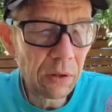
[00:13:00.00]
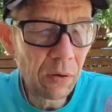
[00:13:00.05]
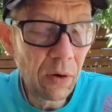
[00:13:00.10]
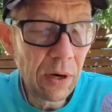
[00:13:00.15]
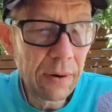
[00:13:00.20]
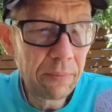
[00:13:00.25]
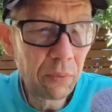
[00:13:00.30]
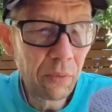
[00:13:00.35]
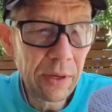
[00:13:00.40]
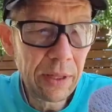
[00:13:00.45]

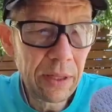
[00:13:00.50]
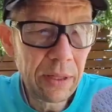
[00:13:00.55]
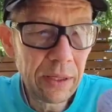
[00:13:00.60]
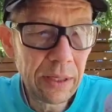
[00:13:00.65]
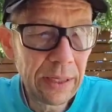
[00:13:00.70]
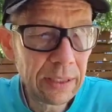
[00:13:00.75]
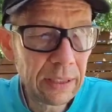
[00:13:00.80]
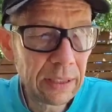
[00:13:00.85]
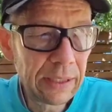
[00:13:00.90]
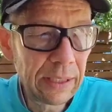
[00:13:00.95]
follow up
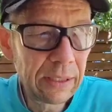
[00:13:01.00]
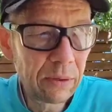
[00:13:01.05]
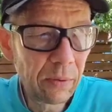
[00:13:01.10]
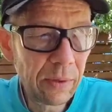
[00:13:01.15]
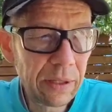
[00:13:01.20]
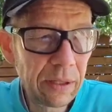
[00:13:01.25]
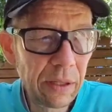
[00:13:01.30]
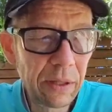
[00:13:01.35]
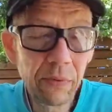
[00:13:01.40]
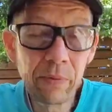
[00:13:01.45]
with at
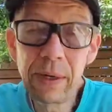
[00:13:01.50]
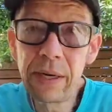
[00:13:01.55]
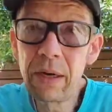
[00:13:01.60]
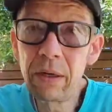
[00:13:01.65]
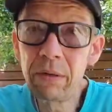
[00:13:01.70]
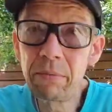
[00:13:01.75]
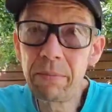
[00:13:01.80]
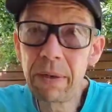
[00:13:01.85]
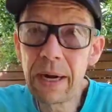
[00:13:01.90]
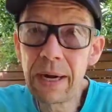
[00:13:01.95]
least with the
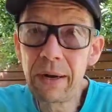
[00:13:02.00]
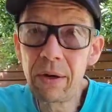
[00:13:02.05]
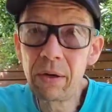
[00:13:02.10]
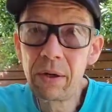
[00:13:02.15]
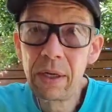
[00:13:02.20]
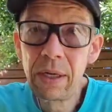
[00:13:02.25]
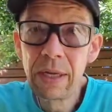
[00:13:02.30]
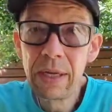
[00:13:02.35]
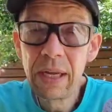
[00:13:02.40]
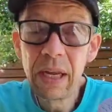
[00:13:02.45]
300
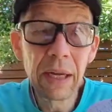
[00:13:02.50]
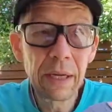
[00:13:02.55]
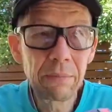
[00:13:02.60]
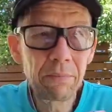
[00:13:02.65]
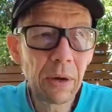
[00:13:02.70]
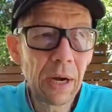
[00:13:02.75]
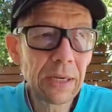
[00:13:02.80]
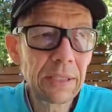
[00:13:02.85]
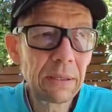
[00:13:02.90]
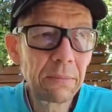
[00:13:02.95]
mile
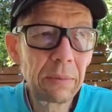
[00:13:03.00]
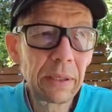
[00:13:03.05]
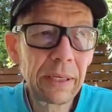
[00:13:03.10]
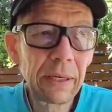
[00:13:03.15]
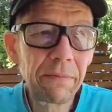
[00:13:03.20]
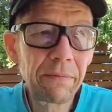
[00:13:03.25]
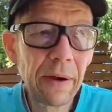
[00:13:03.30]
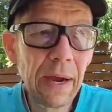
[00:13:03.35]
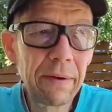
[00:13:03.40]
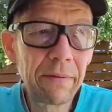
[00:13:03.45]
and
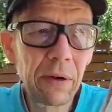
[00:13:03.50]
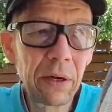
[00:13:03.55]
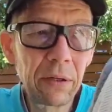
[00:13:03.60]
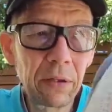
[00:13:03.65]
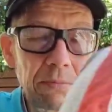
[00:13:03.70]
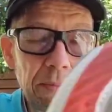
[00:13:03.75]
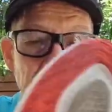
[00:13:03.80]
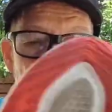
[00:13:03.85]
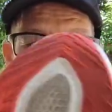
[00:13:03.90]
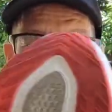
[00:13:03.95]
possibly a
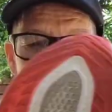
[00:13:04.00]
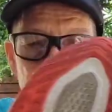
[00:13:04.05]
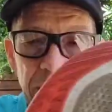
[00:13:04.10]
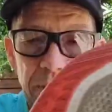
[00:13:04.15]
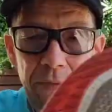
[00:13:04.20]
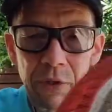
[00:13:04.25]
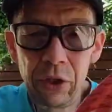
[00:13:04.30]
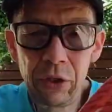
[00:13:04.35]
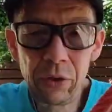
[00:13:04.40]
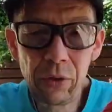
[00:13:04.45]
500
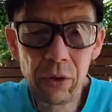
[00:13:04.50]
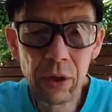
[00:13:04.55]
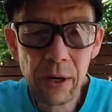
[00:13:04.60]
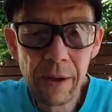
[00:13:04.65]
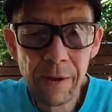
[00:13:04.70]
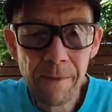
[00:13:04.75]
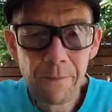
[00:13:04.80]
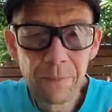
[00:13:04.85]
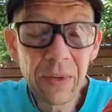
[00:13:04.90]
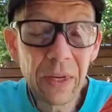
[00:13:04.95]
mile
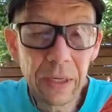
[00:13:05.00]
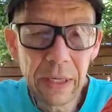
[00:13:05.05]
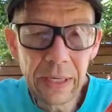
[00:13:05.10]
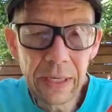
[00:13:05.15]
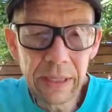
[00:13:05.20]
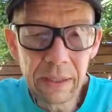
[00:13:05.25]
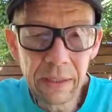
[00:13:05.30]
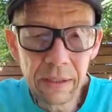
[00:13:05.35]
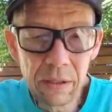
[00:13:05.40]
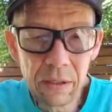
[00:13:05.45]
review,
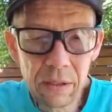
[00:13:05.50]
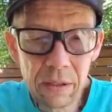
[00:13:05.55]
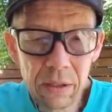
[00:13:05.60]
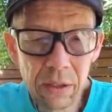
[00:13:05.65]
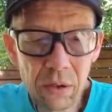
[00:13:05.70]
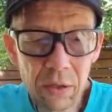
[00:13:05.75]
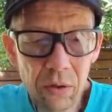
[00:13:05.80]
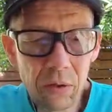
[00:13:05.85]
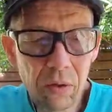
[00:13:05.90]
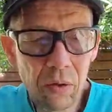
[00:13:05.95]

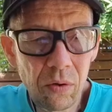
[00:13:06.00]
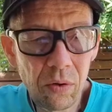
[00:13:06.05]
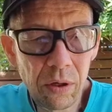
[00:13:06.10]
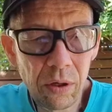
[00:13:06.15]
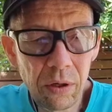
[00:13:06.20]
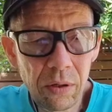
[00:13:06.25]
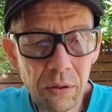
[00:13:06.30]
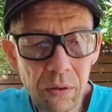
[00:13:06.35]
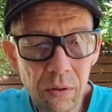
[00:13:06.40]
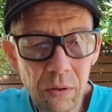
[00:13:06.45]

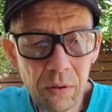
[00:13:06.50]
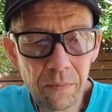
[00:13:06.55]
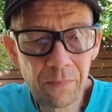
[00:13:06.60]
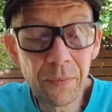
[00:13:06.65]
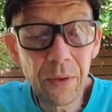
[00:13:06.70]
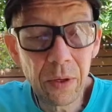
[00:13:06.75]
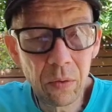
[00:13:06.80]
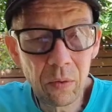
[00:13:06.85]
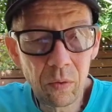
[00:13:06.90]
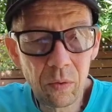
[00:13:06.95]
or
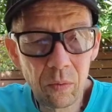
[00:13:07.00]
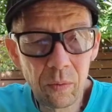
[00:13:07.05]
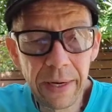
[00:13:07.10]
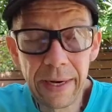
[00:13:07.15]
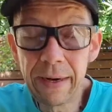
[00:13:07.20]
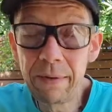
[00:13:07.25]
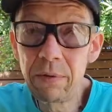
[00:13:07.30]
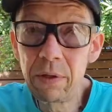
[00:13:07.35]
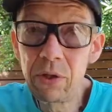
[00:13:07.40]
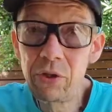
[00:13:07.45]

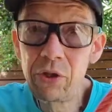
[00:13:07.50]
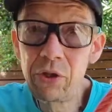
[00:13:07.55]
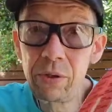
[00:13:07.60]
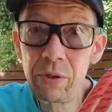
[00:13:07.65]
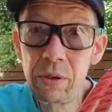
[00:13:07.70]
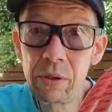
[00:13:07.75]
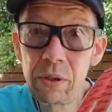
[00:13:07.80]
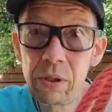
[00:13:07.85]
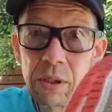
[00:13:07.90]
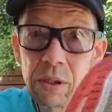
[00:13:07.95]
whenever the
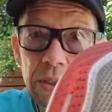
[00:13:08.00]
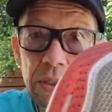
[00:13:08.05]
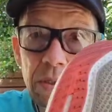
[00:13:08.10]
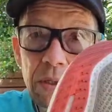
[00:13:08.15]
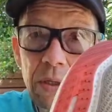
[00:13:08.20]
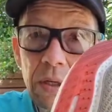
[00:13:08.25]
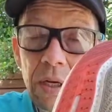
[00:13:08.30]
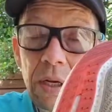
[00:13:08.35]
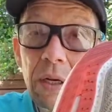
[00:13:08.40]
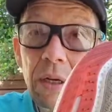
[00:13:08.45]
shoes